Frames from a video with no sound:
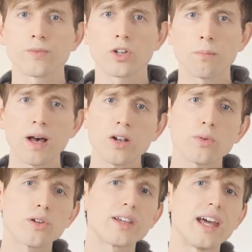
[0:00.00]
combined
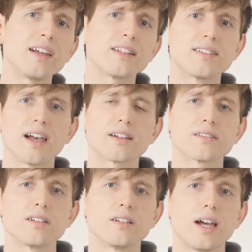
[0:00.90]
with organic
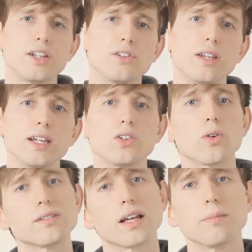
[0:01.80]
attacks and unique
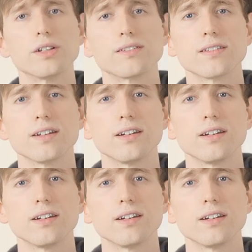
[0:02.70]
noise elements,